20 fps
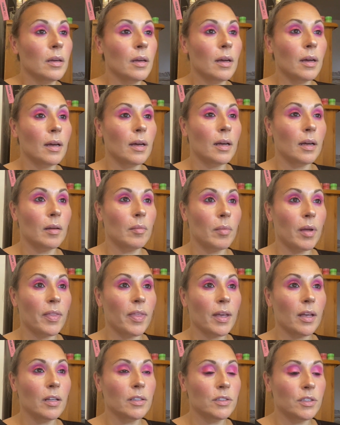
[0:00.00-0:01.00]
I
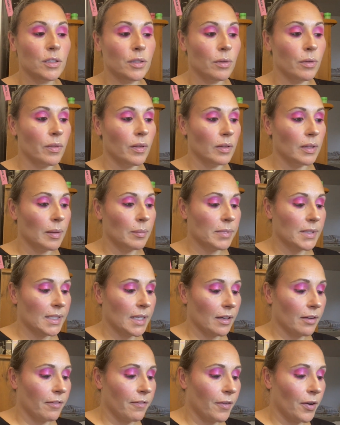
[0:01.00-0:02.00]
think I'll do the
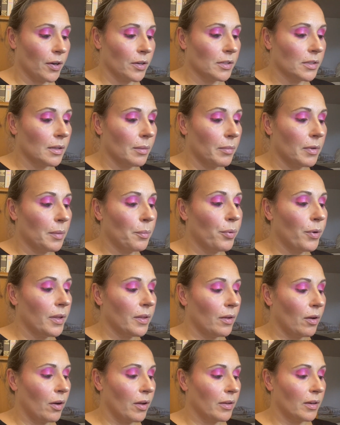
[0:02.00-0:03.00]
lipstick first. I'm going to put
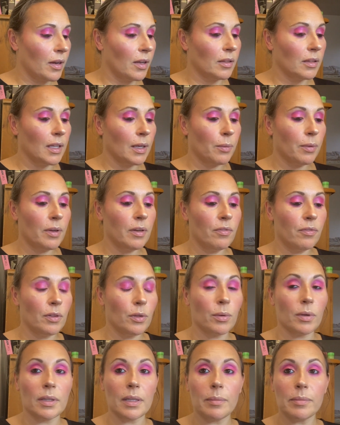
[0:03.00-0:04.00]
on a liquid
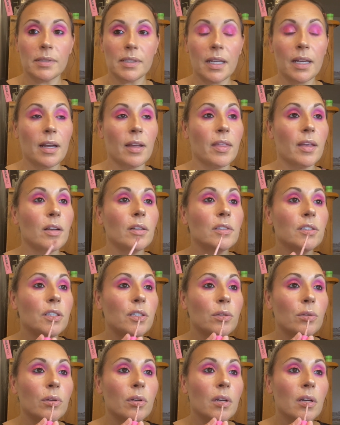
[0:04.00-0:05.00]
velour lipstick. I think I'll
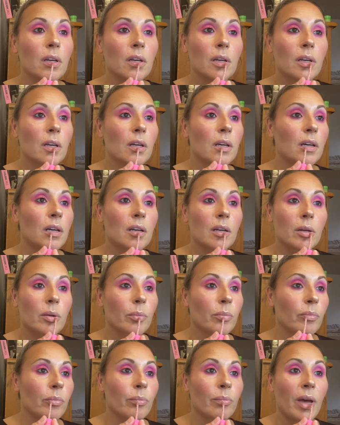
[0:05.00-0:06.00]
do
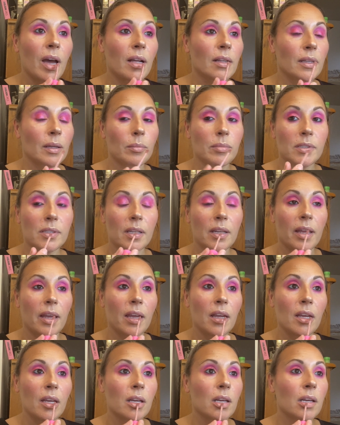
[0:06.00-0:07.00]
matte lips today.